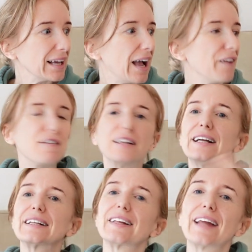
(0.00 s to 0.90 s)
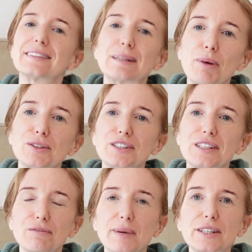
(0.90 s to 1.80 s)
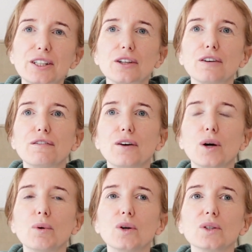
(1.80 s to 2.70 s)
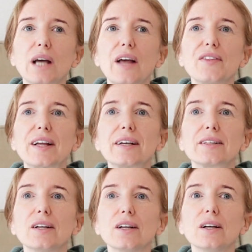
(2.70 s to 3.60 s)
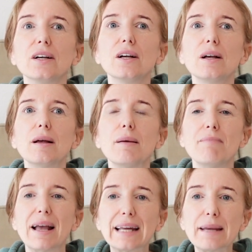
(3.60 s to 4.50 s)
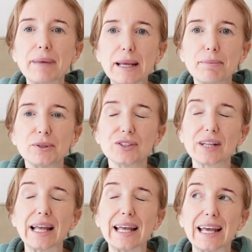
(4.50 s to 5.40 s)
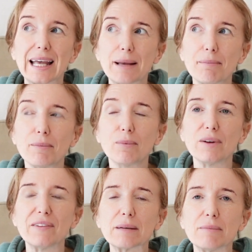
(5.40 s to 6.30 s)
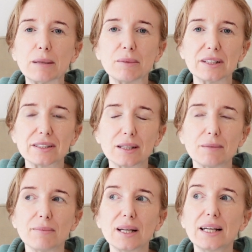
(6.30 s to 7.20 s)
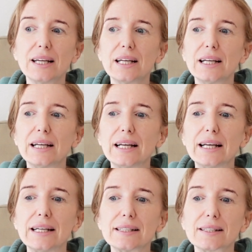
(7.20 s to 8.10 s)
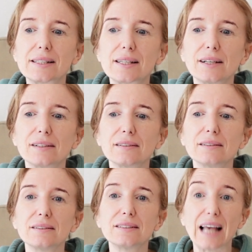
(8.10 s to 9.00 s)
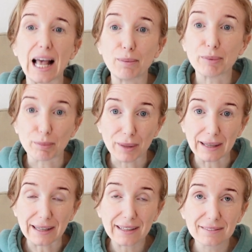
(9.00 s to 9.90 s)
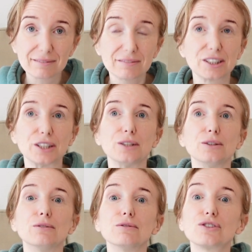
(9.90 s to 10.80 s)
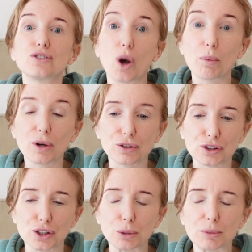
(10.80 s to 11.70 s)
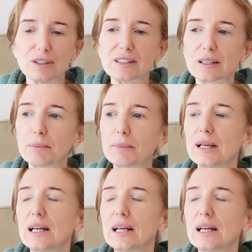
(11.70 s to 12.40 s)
I feel like that's a positive way to go forward. I think that many people's aim within minimalism is to help the planet, to stop consumerism.